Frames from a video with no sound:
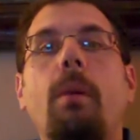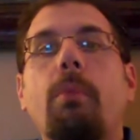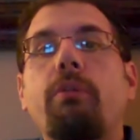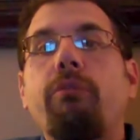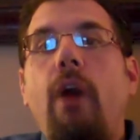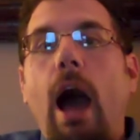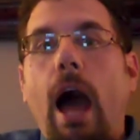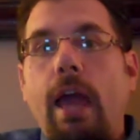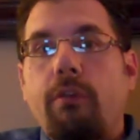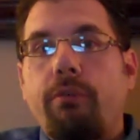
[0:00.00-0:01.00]
Number
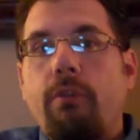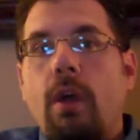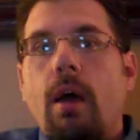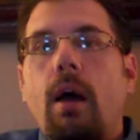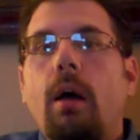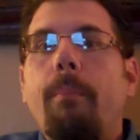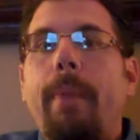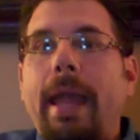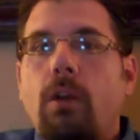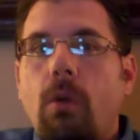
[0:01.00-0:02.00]
5, a
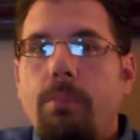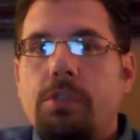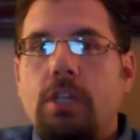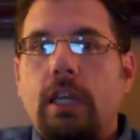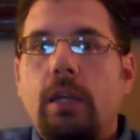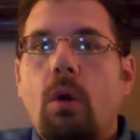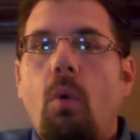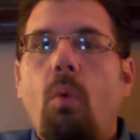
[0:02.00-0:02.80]
bankruptcy